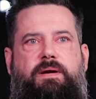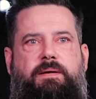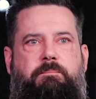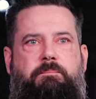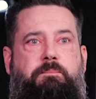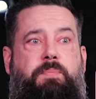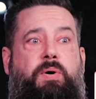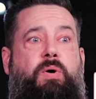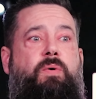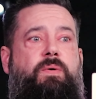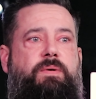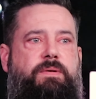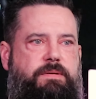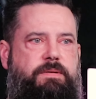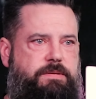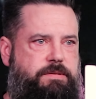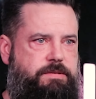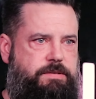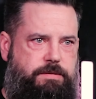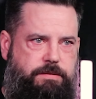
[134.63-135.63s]

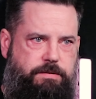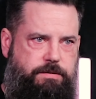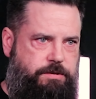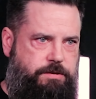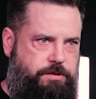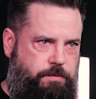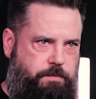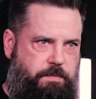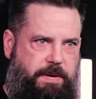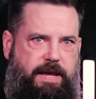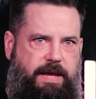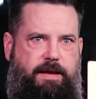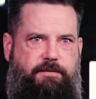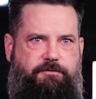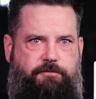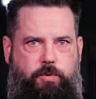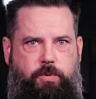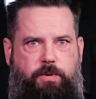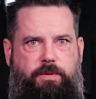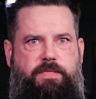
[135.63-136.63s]
important to pay
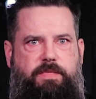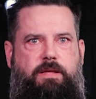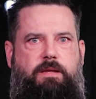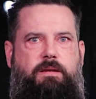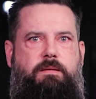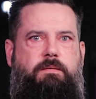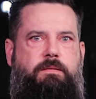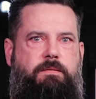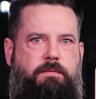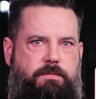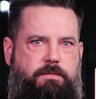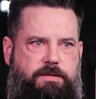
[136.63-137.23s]
for than,